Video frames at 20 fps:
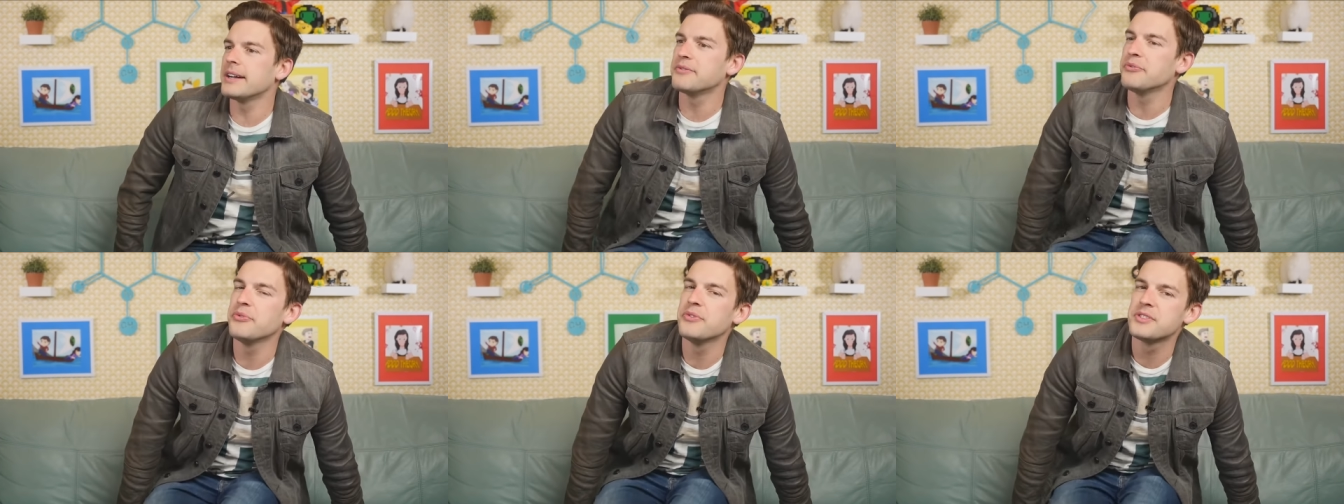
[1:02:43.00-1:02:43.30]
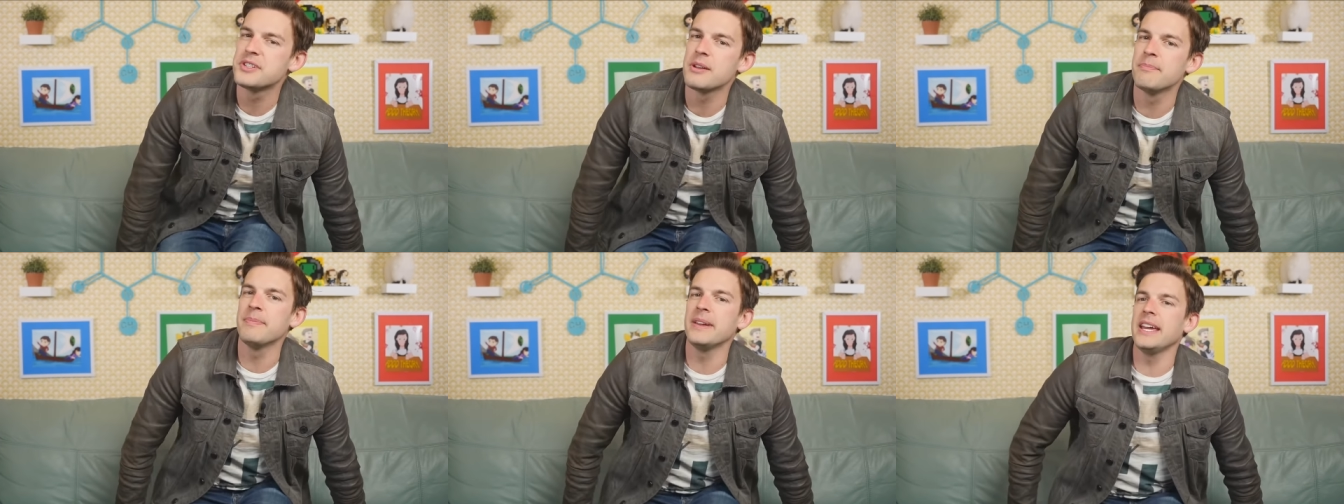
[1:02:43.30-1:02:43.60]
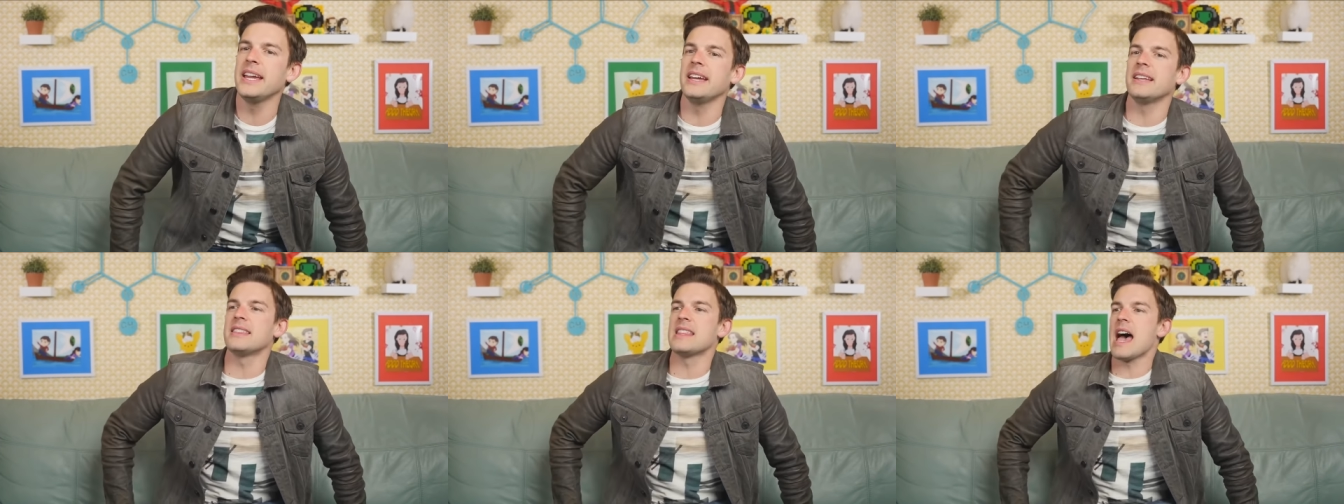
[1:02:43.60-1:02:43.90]
I, to
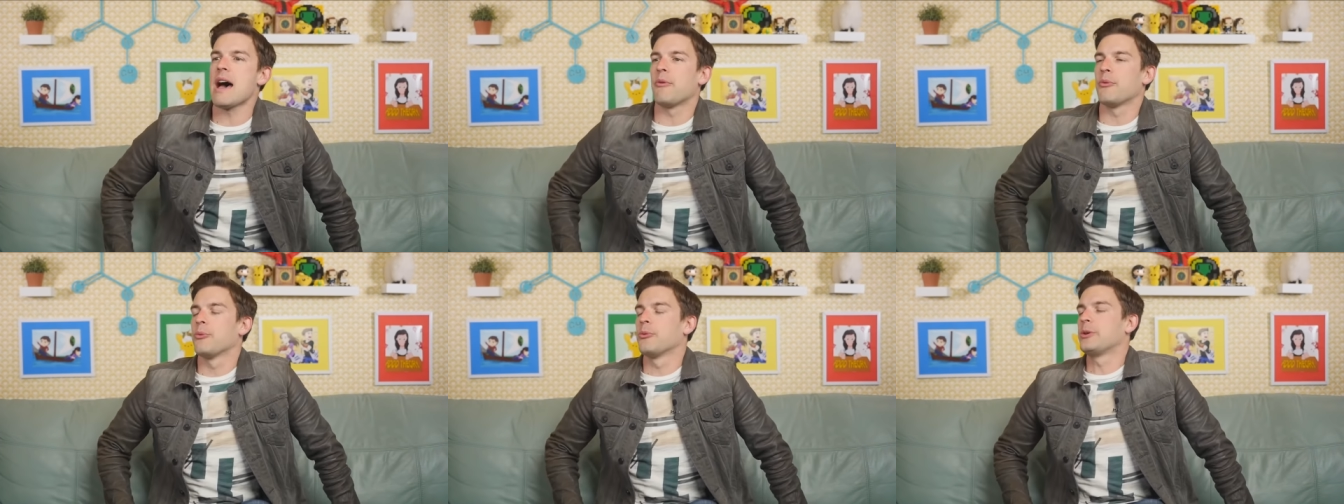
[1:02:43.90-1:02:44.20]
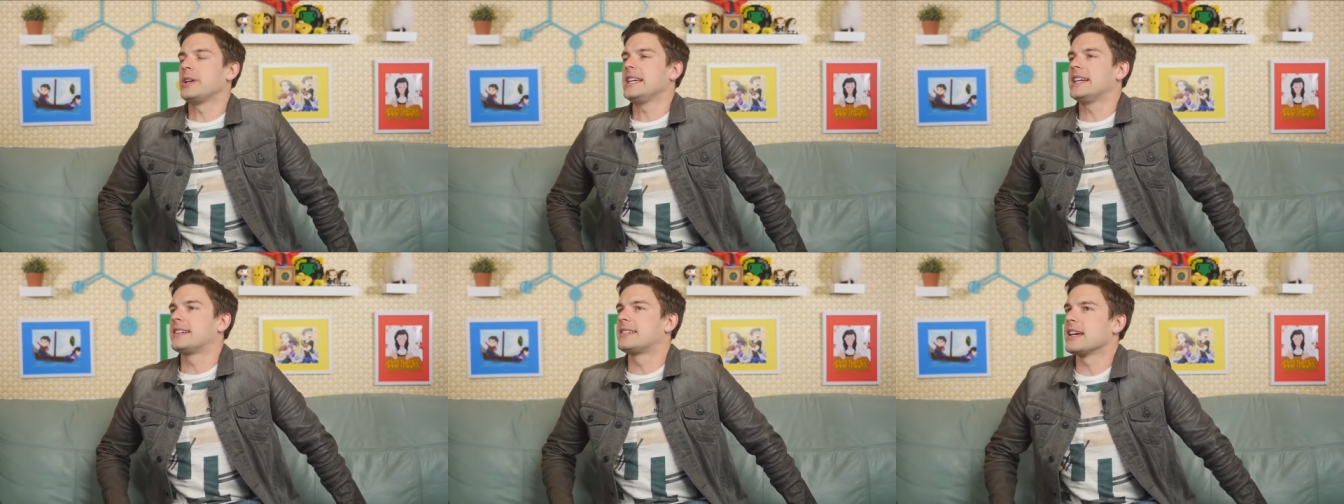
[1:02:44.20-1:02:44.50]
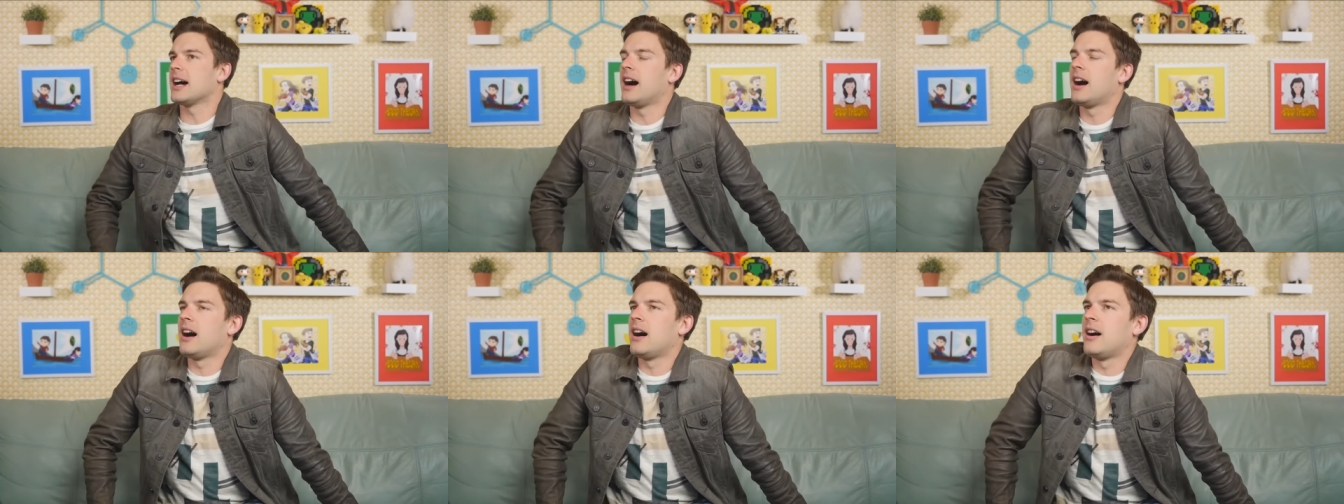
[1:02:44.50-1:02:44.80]
me, that reeked
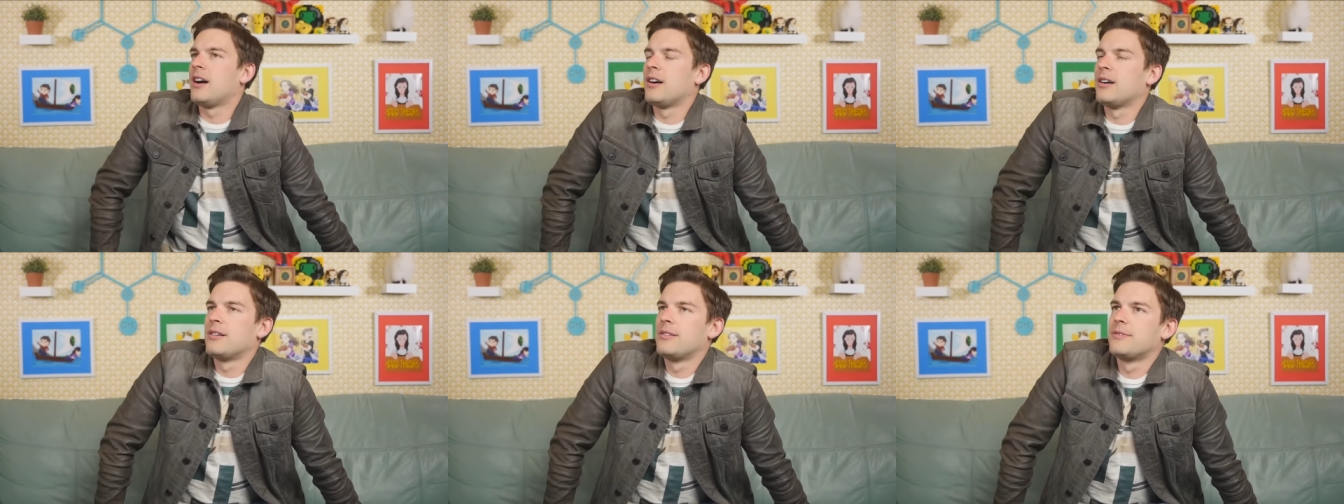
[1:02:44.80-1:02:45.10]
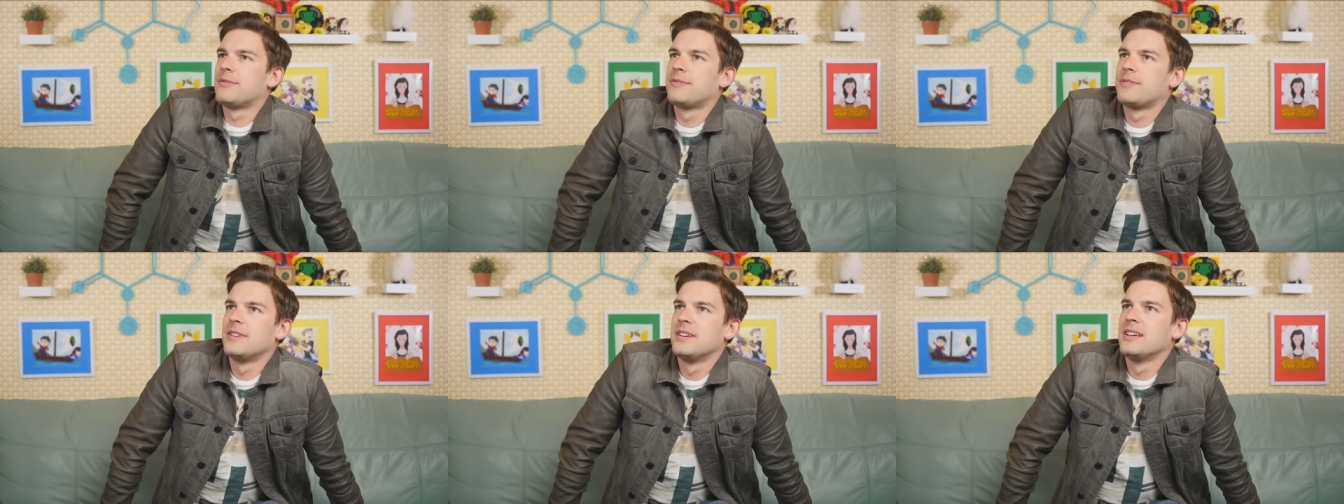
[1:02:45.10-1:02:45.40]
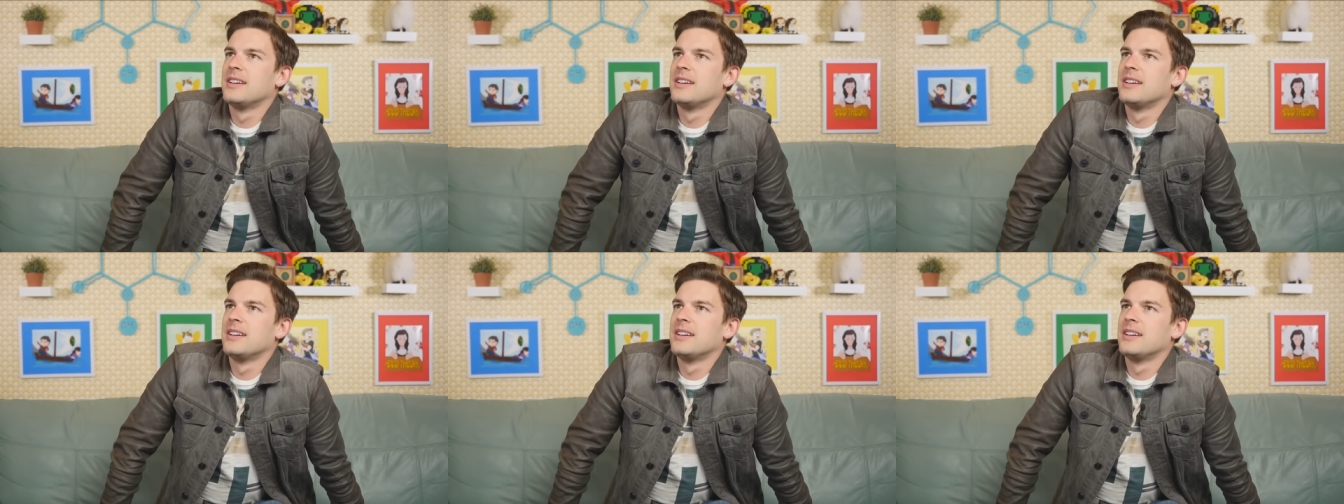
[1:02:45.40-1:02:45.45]
of